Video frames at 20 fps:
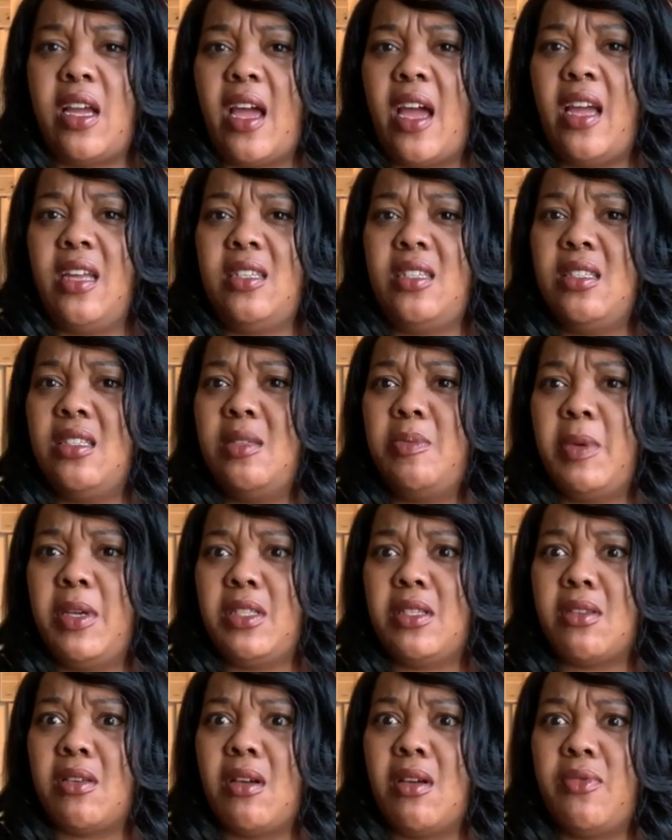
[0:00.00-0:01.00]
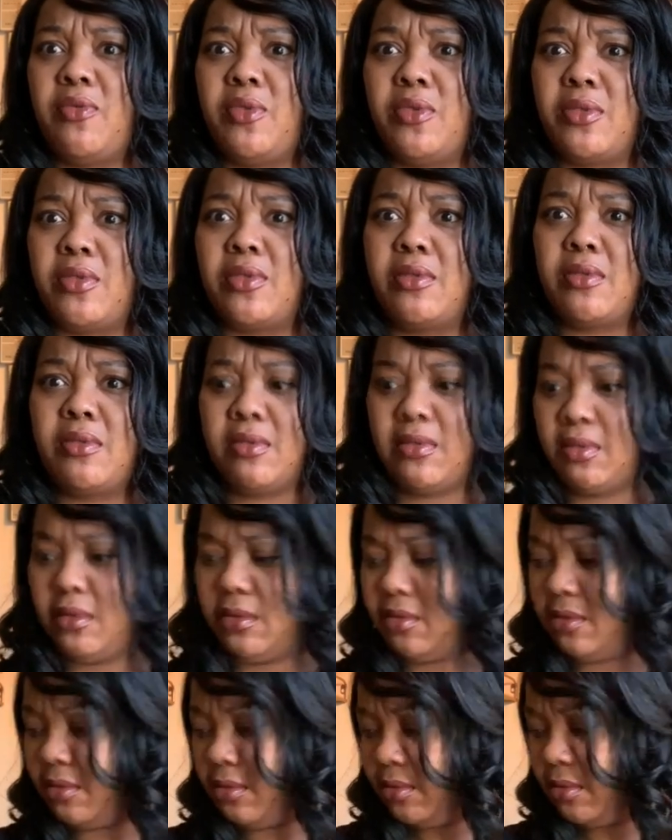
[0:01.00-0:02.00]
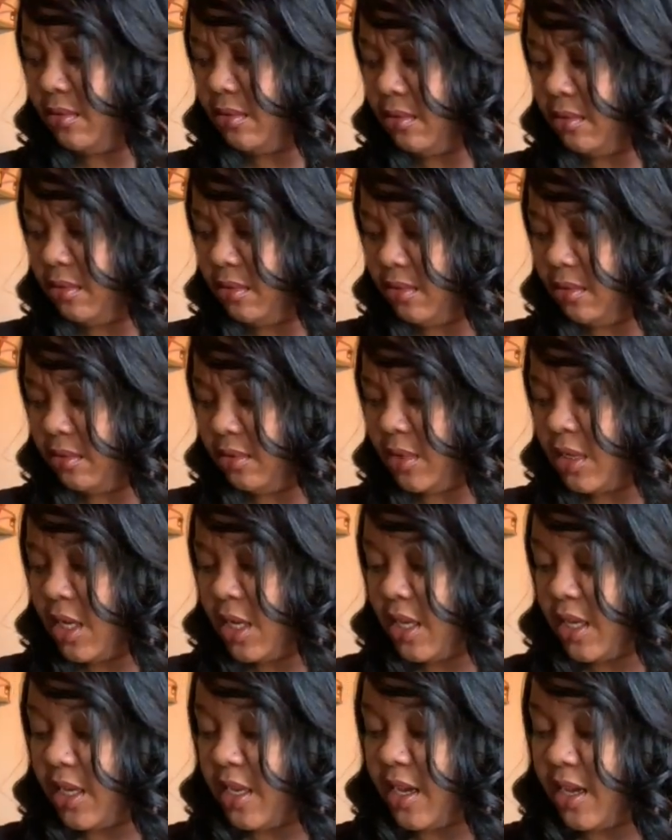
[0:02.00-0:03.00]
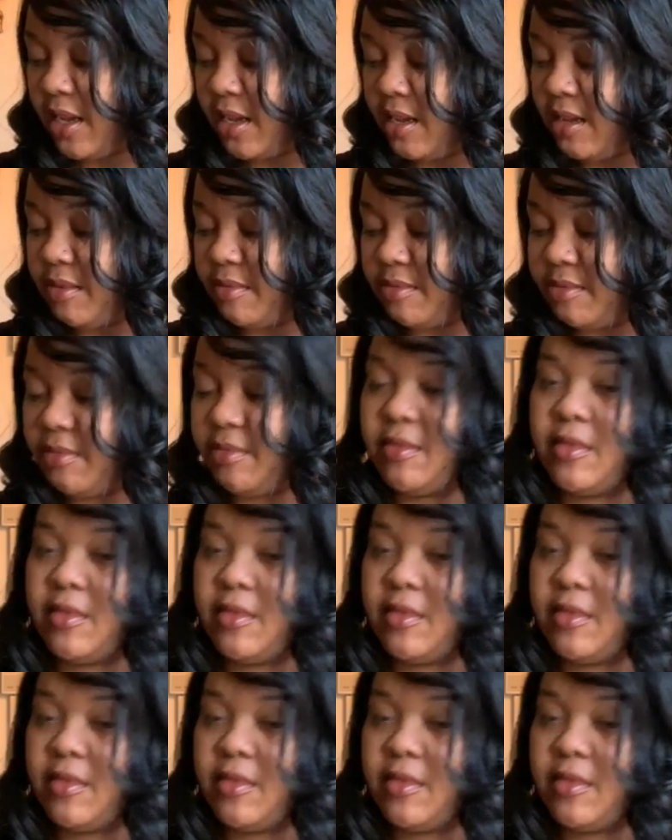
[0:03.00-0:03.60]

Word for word: actually this place is awful. Yup.